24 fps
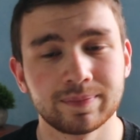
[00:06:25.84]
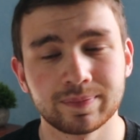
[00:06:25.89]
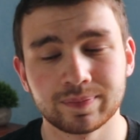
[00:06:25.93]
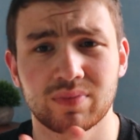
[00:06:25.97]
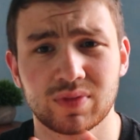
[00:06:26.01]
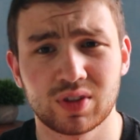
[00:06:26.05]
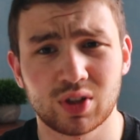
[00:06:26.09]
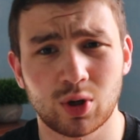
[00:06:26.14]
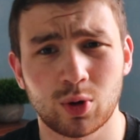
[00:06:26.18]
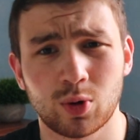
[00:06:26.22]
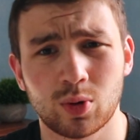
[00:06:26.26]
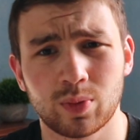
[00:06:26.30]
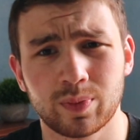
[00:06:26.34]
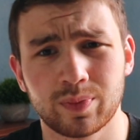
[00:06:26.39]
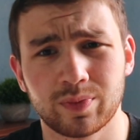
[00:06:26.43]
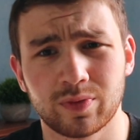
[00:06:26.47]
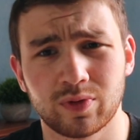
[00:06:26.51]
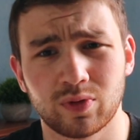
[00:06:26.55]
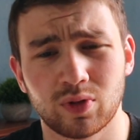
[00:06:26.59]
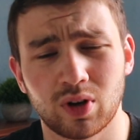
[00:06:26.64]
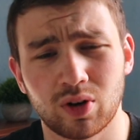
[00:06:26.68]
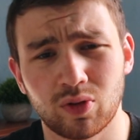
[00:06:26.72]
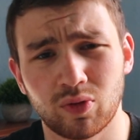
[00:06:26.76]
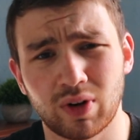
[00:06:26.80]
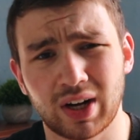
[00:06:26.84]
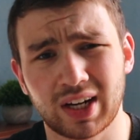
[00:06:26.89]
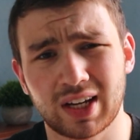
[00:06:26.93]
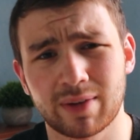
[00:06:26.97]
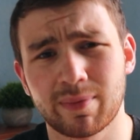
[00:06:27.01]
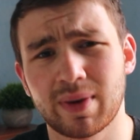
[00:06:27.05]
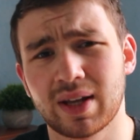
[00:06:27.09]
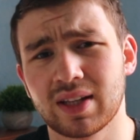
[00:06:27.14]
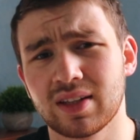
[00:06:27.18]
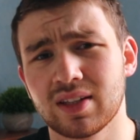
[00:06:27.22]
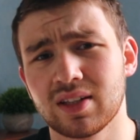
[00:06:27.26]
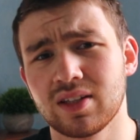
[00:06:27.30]
So
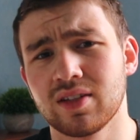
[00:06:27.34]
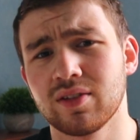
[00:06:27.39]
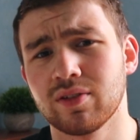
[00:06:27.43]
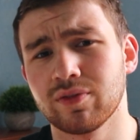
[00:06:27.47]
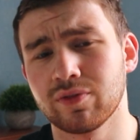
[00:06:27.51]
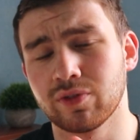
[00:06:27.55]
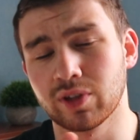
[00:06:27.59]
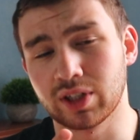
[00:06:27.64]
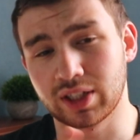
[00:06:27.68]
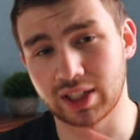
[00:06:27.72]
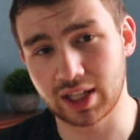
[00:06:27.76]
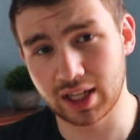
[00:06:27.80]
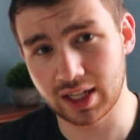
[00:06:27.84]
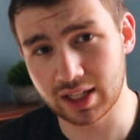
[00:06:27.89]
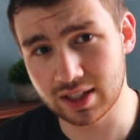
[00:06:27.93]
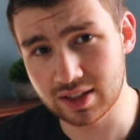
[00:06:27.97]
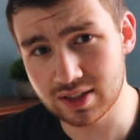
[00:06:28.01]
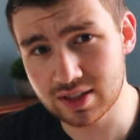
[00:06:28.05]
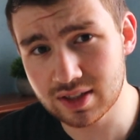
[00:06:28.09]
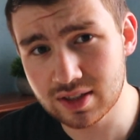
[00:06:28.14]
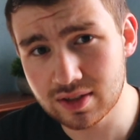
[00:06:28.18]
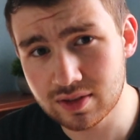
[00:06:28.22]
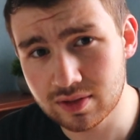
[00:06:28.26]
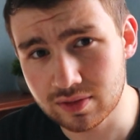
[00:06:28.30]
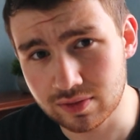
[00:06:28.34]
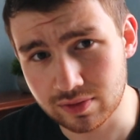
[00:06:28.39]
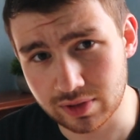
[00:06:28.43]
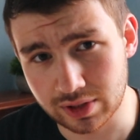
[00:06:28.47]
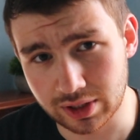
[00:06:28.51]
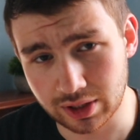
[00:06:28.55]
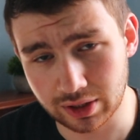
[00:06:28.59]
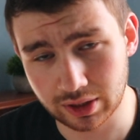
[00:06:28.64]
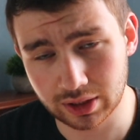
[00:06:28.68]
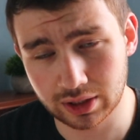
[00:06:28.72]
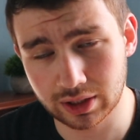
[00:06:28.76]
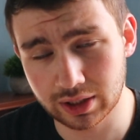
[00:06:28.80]
recommended for kids, for
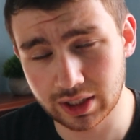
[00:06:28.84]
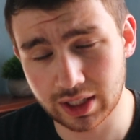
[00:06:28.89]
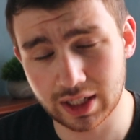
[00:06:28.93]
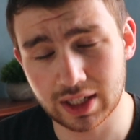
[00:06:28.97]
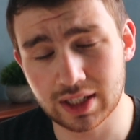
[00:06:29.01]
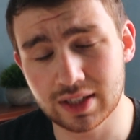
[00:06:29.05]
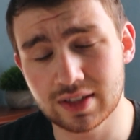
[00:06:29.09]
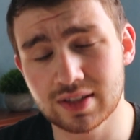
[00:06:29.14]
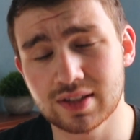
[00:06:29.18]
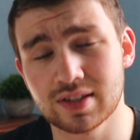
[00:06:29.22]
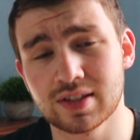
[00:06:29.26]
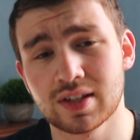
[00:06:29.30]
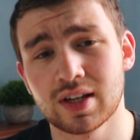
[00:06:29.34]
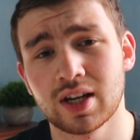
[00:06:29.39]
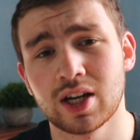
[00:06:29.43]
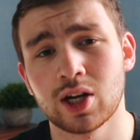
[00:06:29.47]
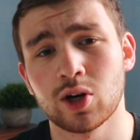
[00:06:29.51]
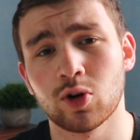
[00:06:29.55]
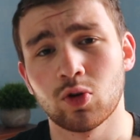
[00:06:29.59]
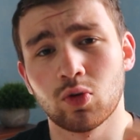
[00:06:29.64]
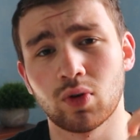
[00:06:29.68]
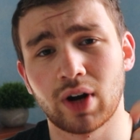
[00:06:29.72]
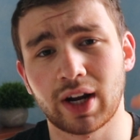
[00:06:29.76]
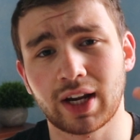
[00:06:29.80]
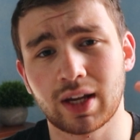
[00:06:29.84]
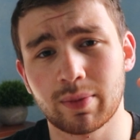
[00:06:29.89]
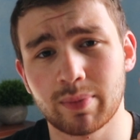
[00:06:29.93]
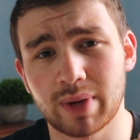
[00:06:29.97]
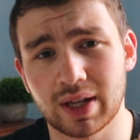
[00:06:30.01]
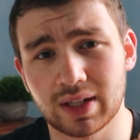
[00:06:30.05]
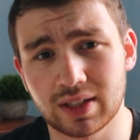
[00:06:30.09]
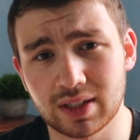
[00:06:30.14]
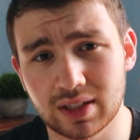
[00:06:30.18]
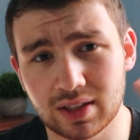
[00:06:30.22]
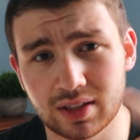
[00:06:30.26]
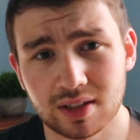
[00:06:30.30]
younger kids,
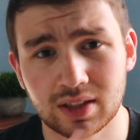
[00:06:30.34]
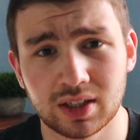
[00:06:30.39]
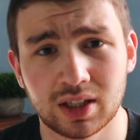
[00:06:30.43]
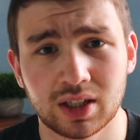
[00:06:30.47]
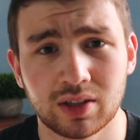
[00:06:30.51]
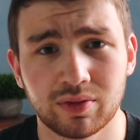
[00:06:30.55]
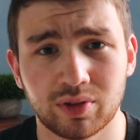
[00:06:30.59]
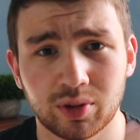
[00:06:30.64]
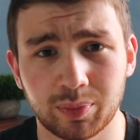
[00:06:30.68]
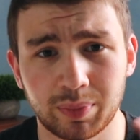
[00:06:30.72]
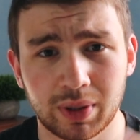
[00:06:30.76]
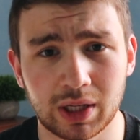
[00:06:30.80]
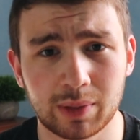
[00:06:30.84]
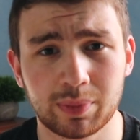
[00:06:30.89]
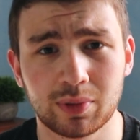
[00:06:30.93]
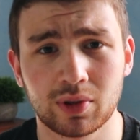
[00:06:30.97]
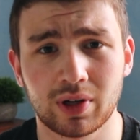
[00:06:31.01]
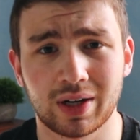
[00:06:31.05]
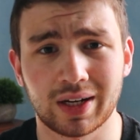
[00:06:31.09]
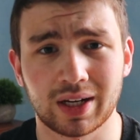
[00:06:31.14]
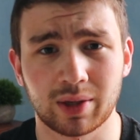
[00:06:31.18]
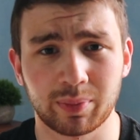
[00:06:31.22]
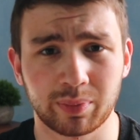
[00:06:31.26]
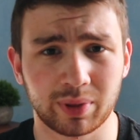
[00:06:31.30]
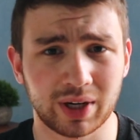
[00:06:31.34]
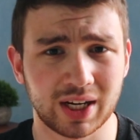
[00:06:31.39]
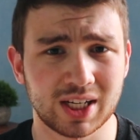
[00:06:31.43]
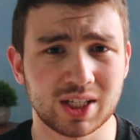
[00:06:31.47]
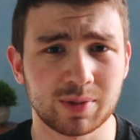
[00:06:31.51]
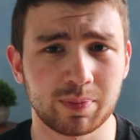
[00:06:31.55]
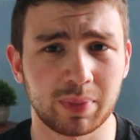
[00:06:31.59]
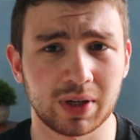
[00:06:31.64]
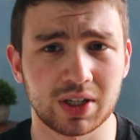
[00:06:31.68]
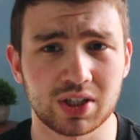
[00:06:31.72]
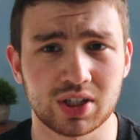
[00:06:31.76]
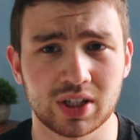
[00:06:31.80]
recommended for people on a
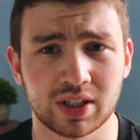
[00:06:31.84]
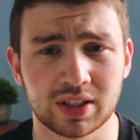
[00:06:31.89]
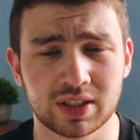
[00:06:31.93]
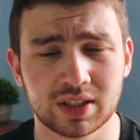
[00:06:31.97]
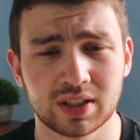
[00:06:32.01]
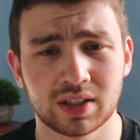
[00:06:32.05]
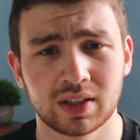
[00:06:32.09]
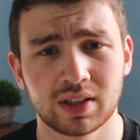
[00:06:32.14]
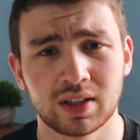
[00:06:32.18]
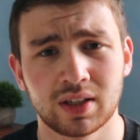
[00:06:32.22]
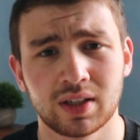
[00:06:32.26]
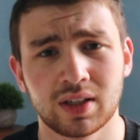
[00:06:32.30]
price budget.